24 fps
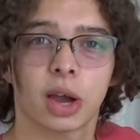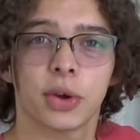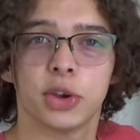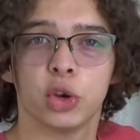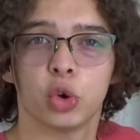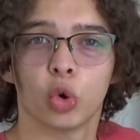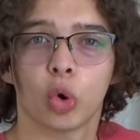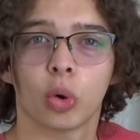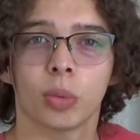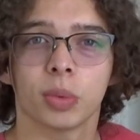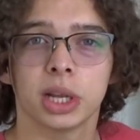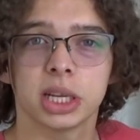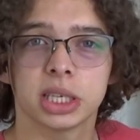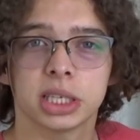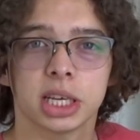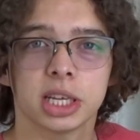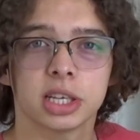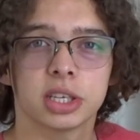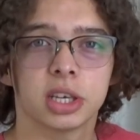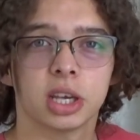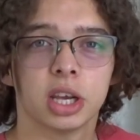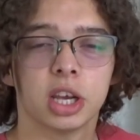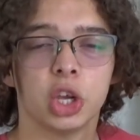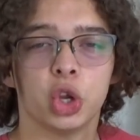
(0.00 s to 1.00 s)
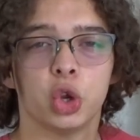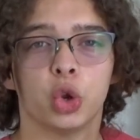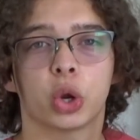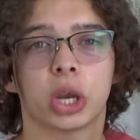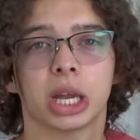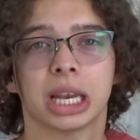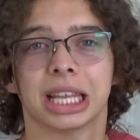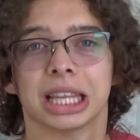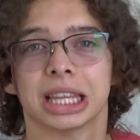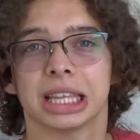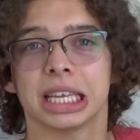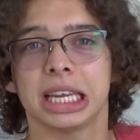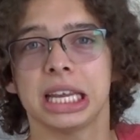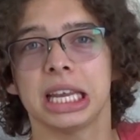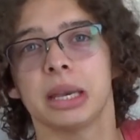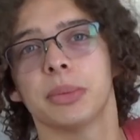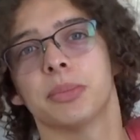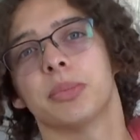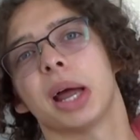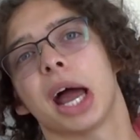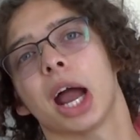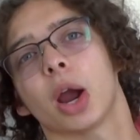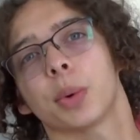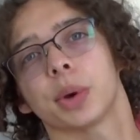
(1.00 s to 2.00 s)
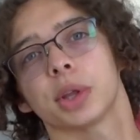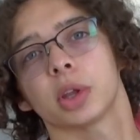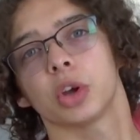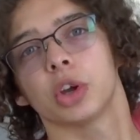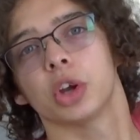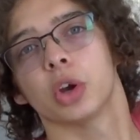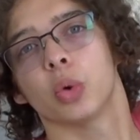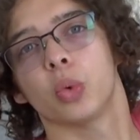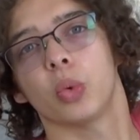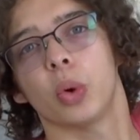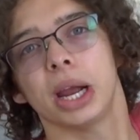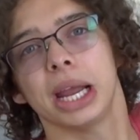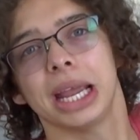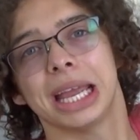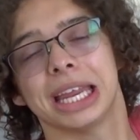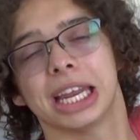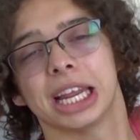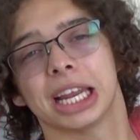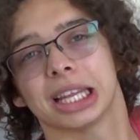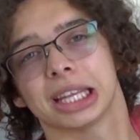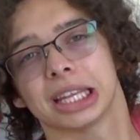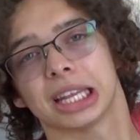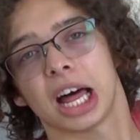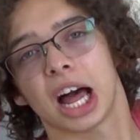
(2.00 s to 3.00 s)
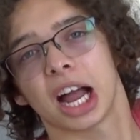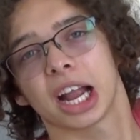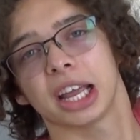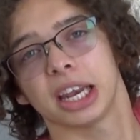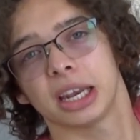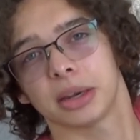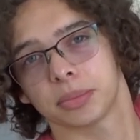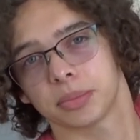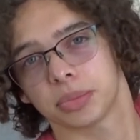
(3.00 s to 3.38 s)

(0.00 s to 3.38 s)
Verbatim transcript: how it normally sits you can lean back with all your weight and it lock it in